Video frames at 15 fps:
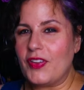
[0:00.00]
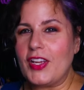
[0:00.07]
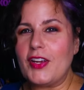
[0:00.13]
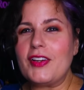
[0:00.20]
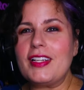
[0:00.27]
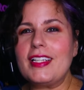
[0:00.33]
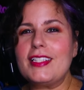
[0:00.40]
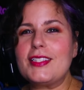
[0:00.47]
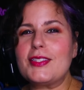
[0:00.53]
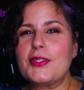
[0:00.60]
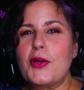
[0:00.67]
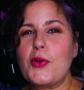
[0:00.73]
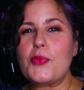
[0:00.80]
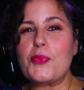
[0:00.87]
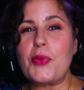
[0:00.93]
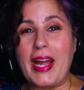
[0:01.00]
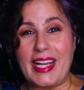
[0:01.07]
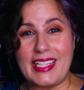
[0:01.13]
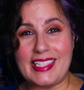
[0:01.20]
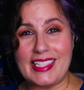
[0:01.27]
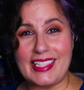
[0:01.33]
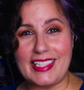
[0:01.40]
Fearless
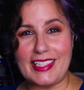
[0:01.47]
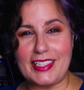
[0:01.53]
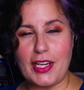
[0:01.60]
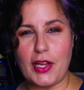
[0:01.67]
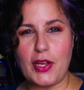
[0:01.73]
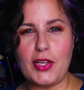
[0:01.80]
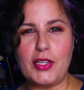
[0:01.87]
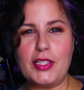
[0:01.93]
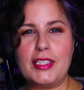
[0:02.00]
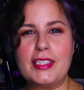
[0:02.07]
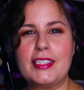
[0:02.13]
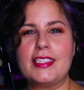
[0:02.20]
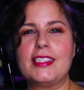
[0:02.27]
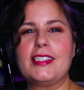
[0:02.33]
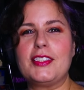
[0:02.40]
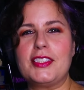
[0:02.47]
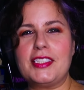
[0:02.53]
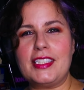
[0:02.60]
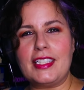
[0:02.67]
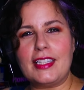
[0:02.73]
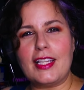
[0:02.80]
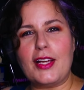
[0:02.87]
writing.
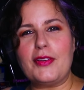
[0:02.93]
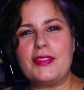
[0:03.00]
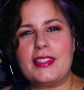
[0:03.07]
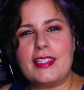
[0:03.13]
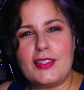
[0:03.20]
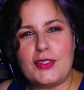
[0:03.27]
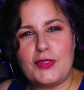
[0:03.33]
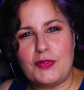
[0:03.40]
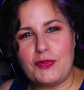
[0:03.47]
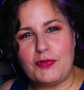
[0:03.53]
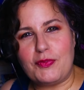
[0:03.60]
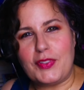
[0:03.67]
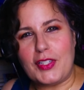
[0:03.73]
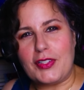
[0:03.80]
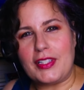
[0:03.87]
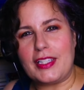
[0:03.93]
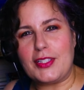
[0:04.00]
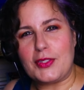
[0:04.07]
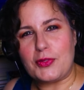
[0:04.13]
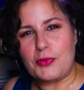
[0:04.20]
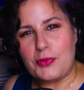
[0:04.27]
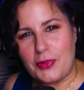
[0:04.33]
She loves his
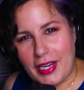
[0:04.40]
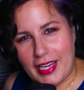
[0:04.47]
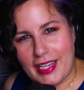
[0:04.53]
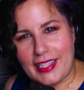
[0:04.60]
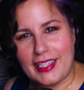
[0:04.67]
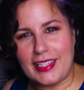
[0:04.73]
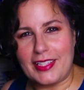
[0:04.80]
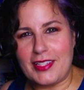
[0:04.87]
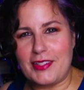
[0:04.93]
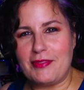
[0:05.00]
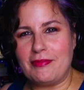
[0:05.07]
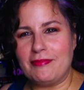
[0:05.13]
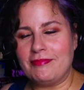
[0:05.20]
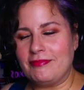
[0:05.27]
fearless writing.